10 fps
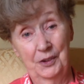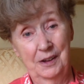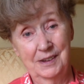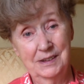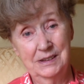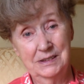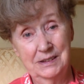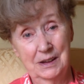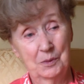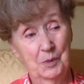friends
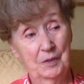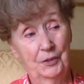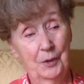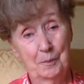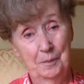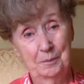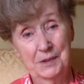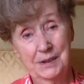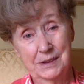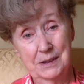from
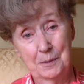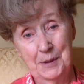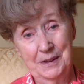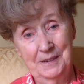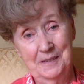Mississippi.